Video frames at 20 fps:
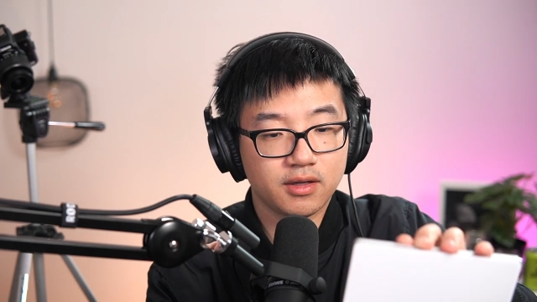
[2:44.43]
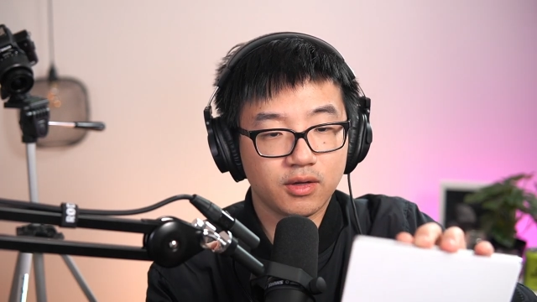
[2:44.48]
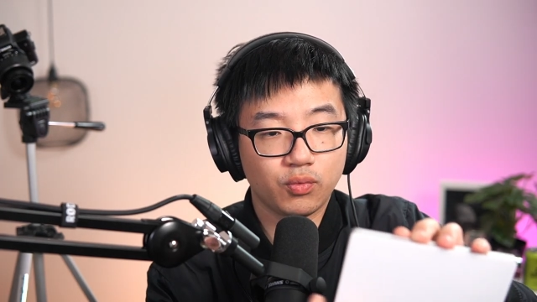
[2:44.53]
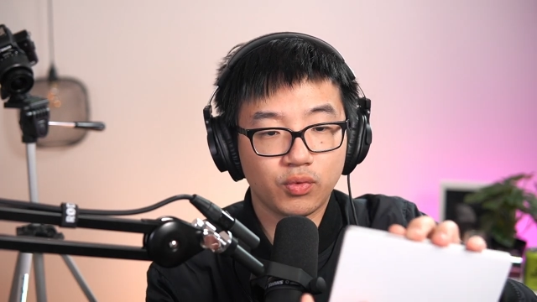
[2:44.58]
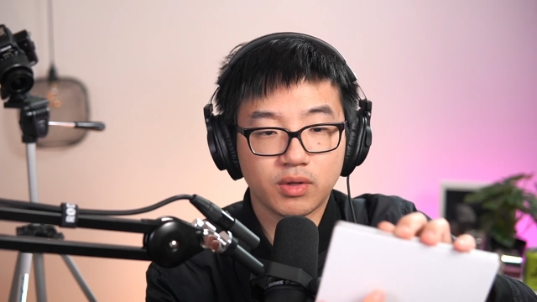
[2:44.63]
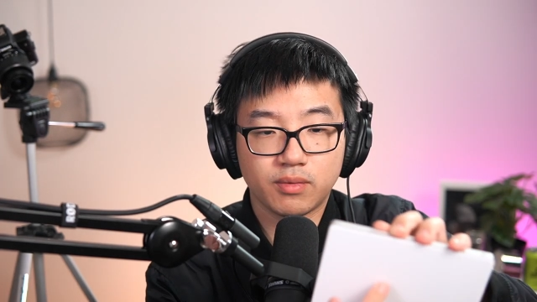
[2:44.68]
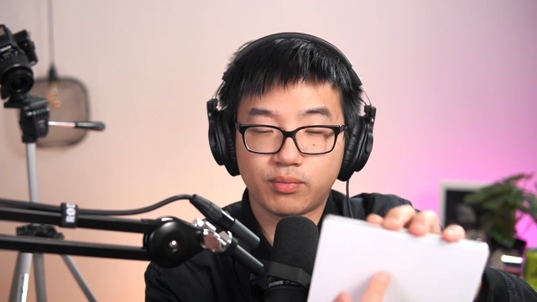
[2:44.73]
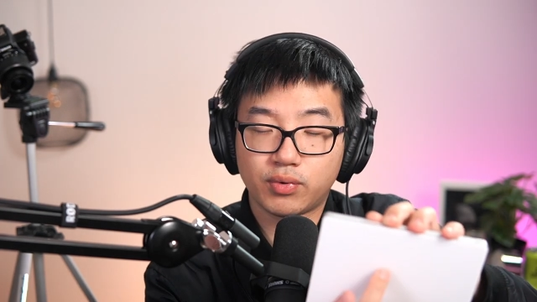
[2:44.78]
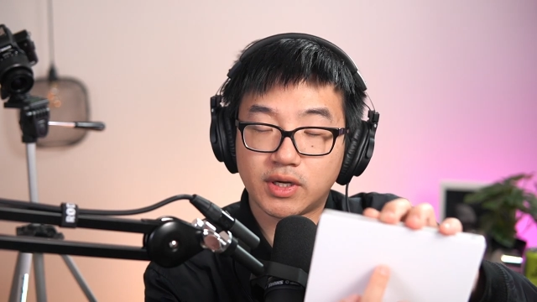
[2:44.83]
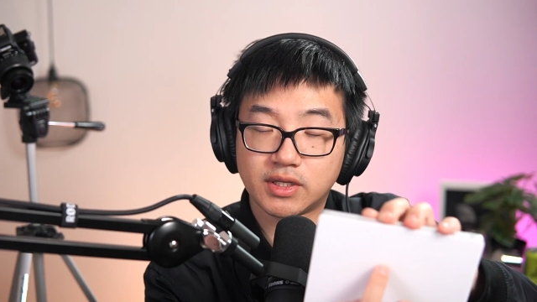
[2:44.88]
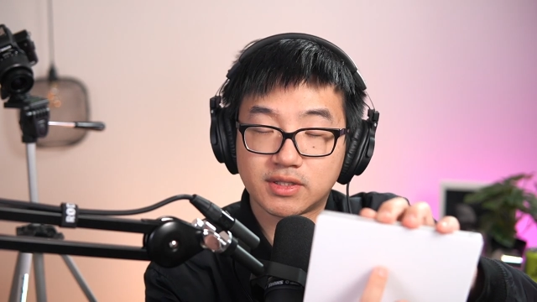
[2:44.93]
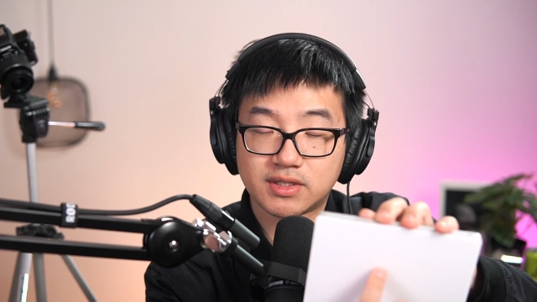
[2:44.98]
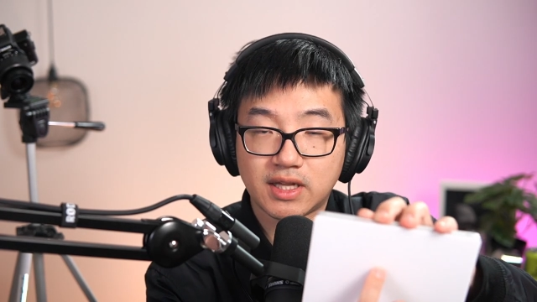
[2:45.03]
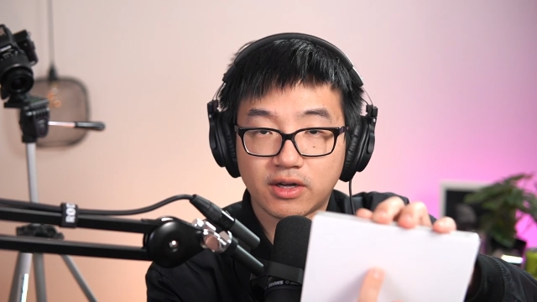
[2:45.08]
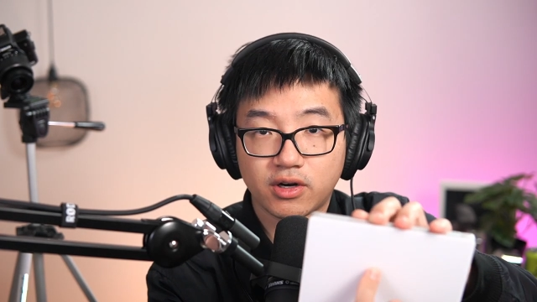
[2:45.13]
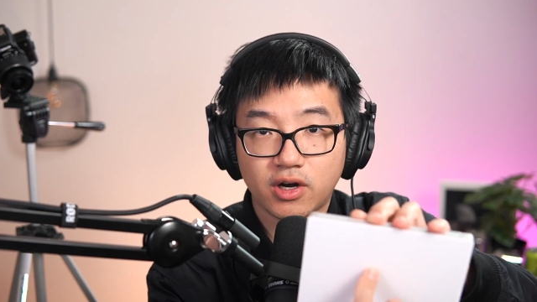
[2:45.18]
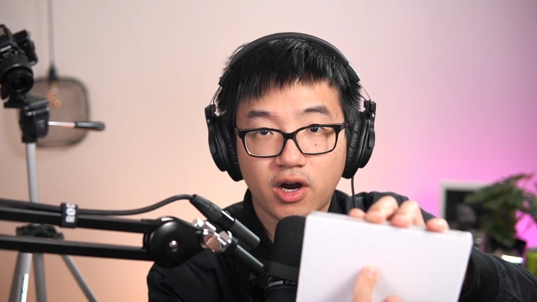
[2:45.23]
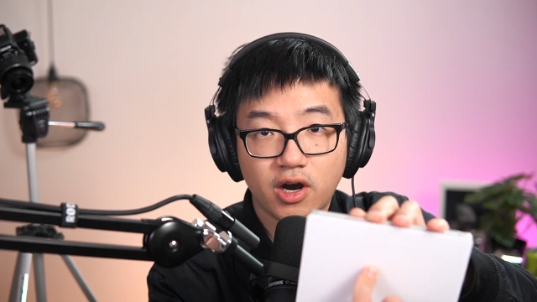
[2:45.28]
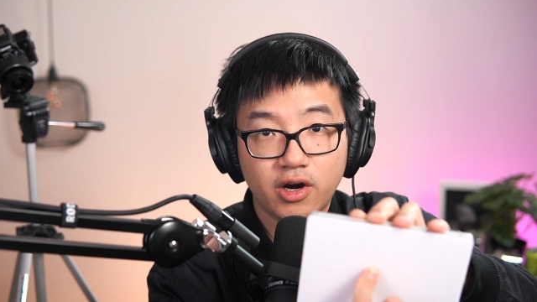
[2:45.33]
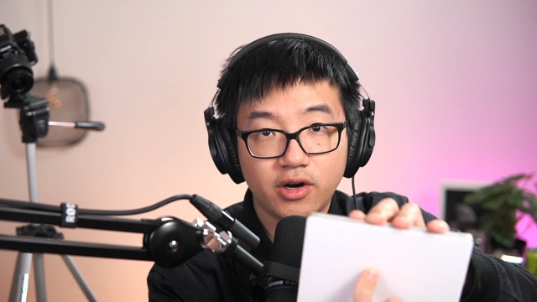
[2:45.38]
when you press
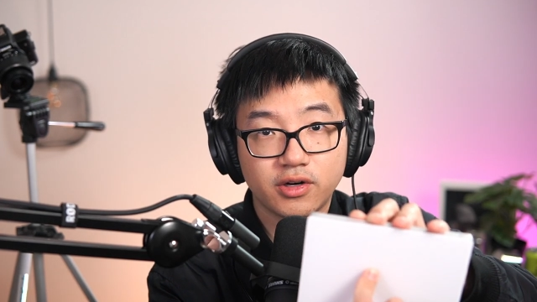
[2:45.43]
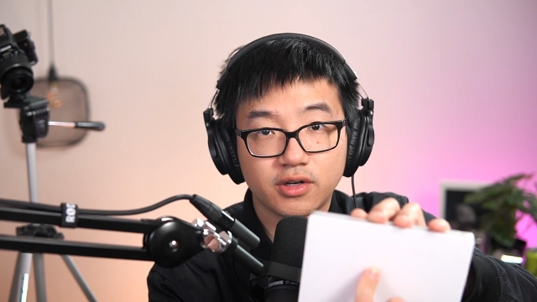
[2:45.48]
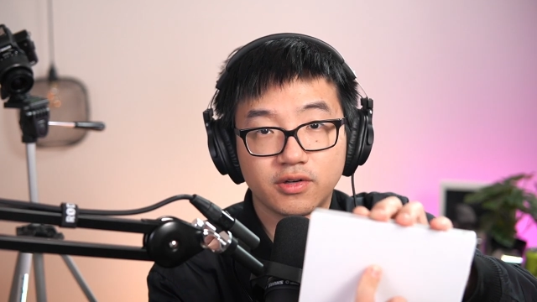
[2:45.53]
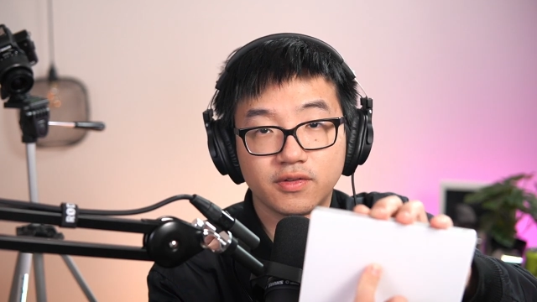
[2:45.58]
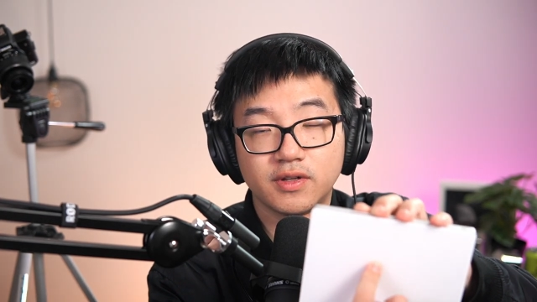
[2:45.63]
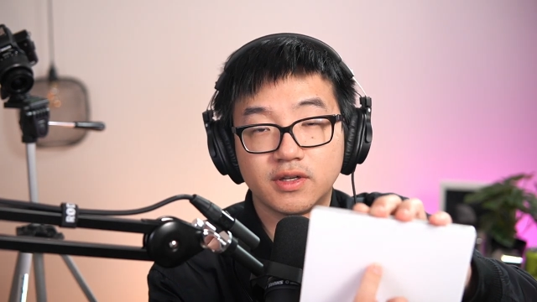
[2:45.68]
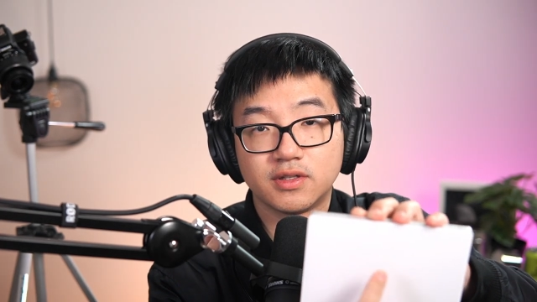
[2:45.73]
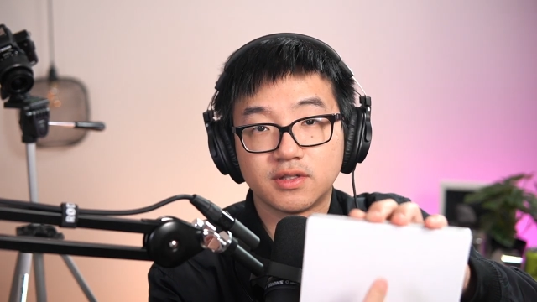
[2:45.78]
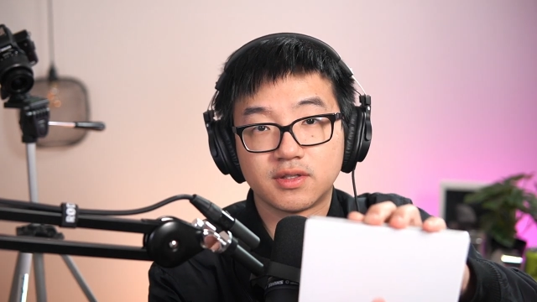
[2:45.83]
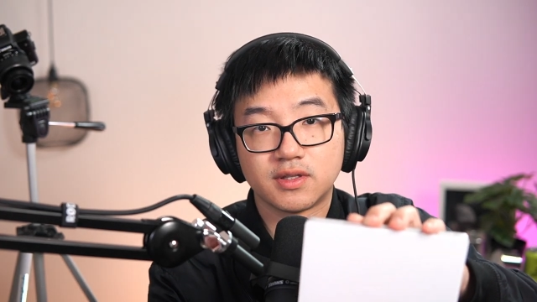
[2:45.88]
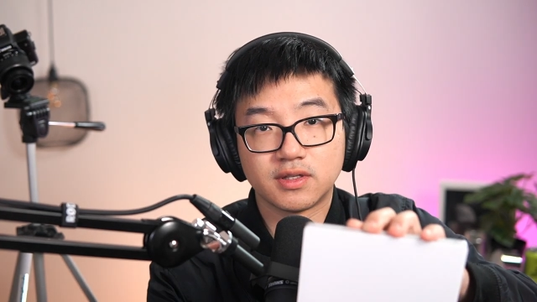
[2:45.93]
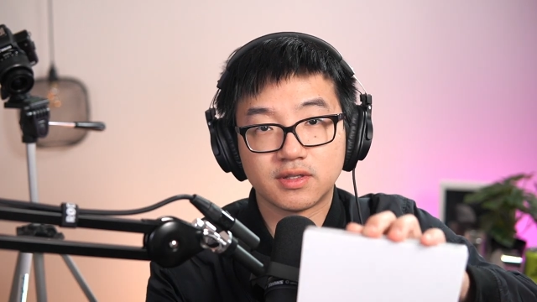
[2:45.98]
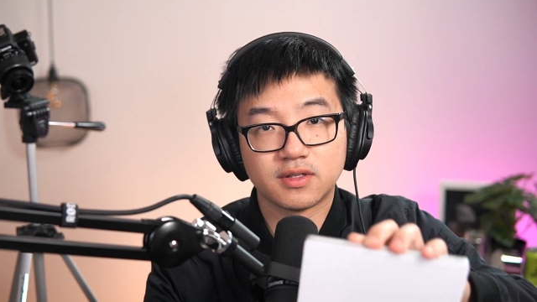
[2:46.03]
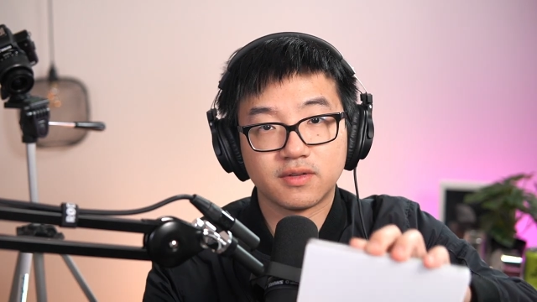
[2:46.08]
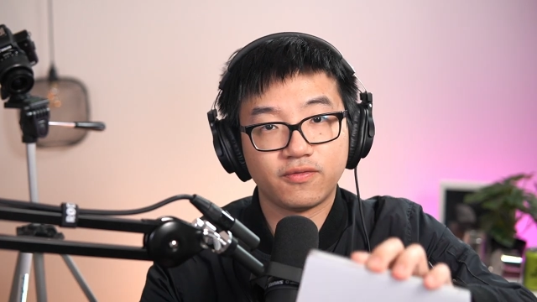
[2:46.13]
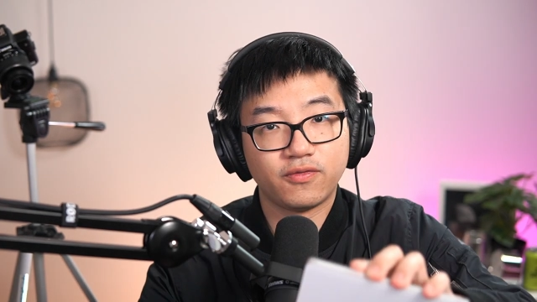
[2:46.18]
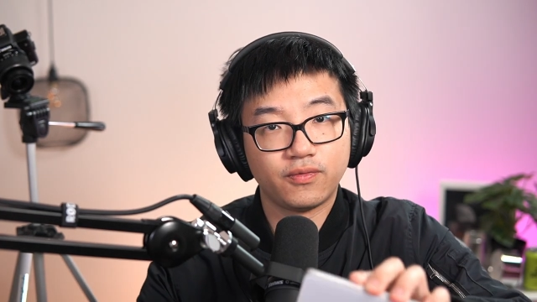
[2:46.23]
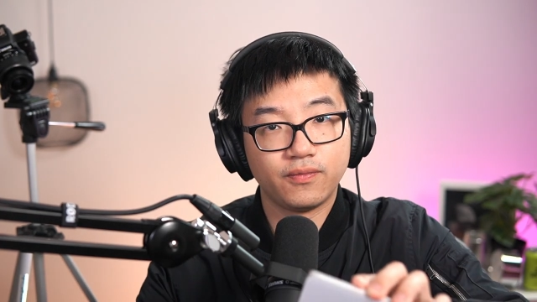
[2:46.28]
down harder, there's this